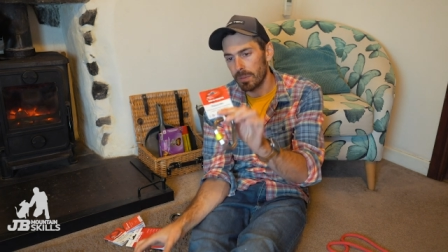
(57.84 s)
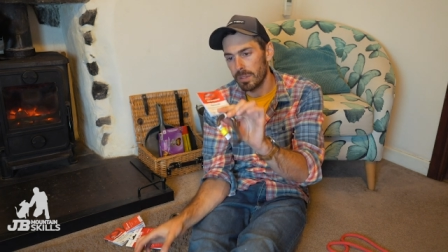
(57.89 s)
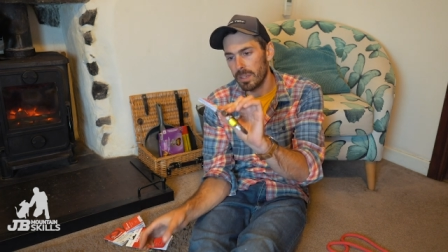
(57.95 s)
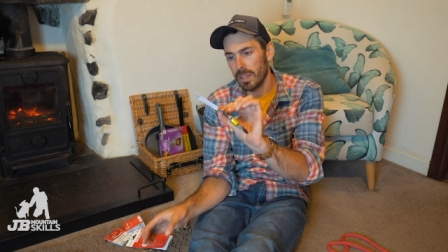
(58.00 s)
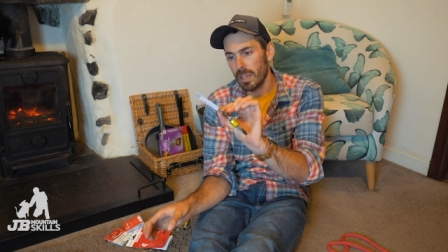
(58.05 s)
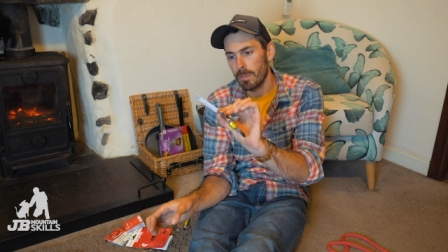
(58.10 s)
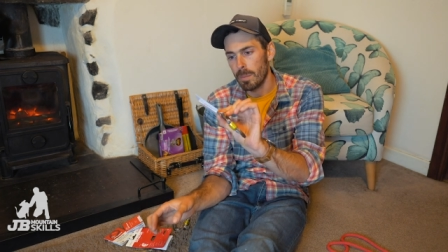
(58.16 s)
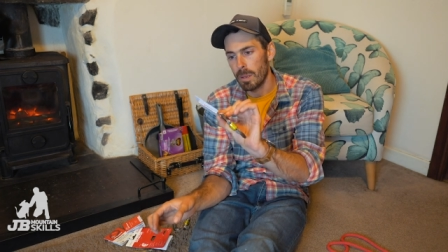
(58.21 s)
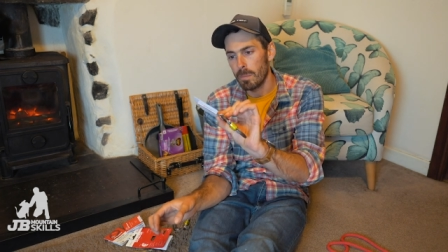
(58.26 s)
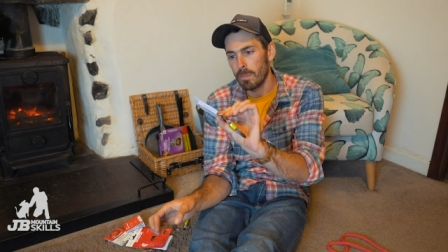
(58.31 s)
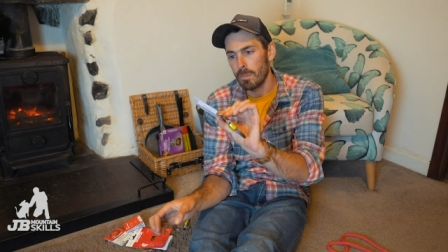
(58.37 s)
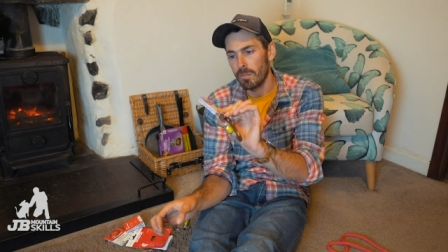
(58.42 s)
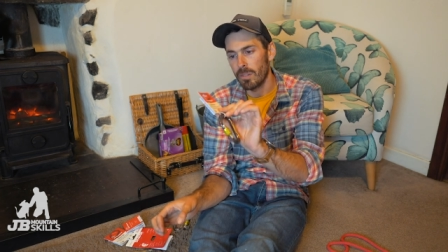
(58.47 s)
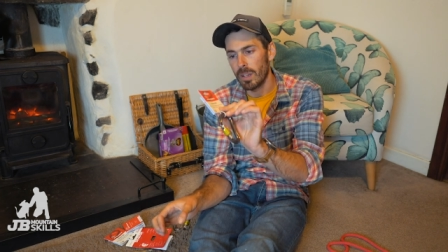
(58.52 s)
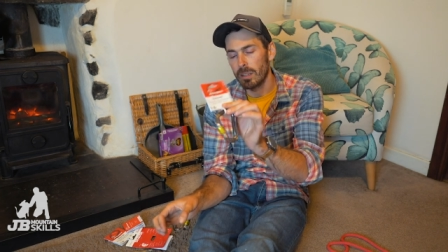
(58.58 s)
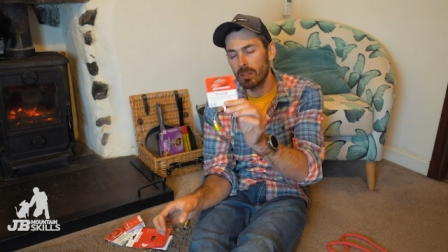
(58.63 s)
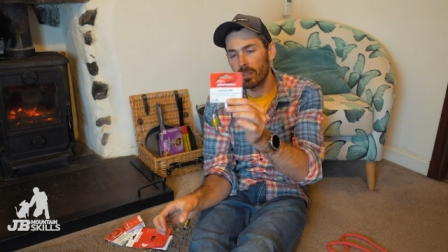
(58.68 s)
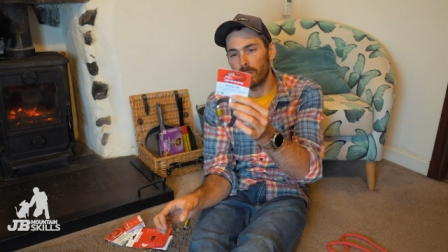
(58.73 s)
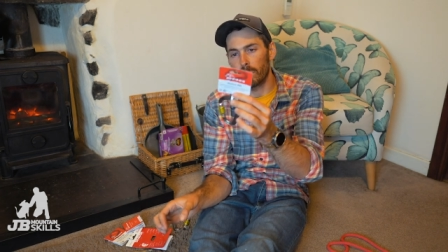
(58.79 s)
DMM
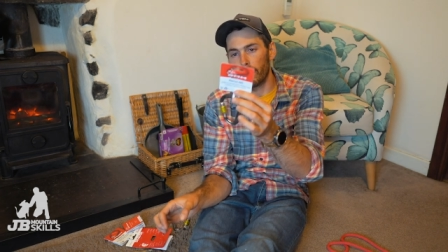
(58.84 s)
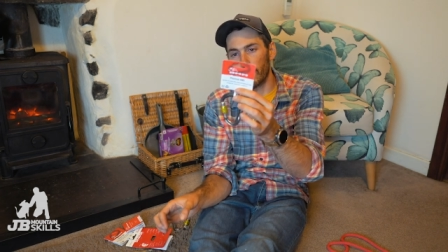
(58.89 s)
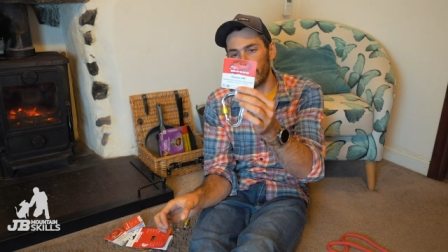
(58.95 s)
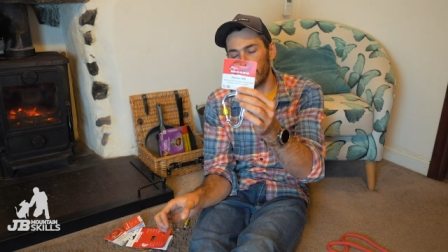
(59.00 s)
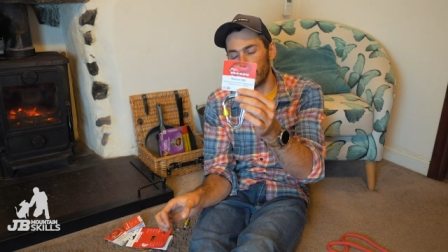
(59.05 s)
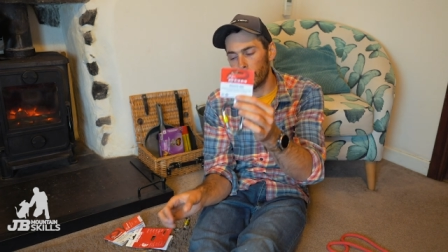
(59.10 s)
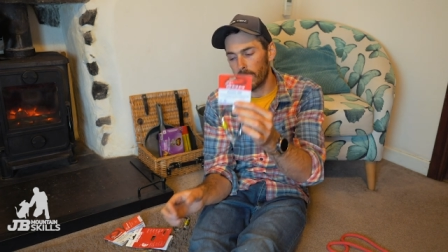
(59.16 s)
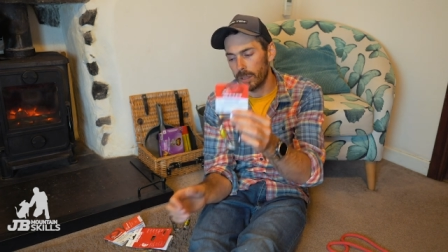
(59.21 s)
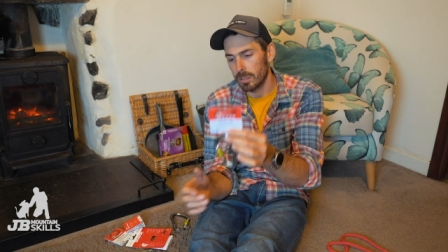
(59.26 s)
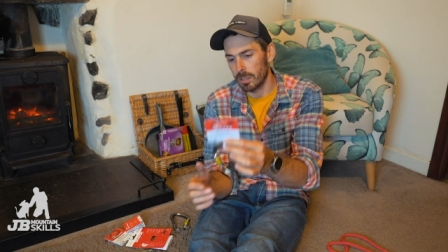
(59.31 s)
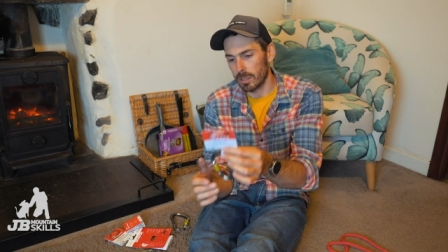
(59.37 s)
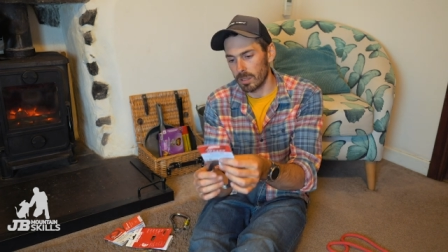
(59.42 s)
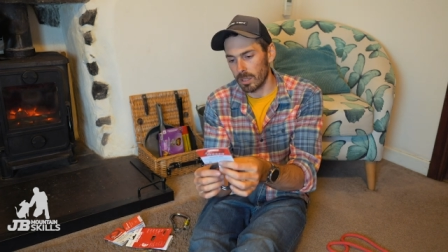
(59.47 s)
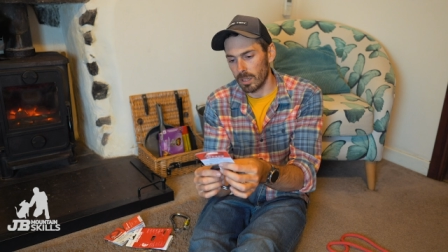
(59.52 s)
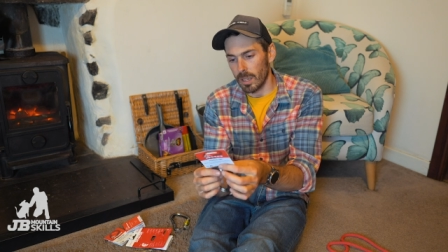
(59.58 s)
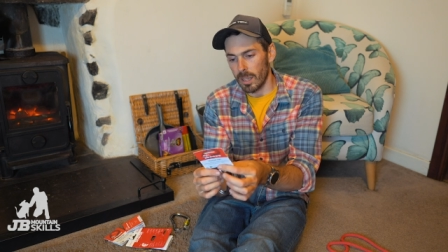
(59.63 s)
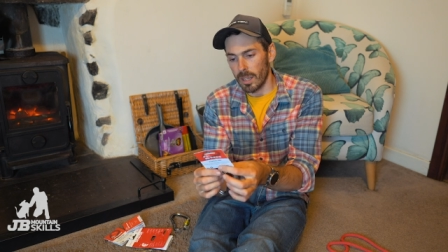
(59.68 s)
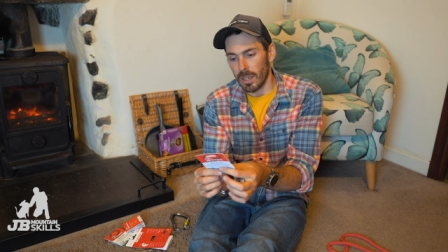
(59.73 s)
Phantom HMSs.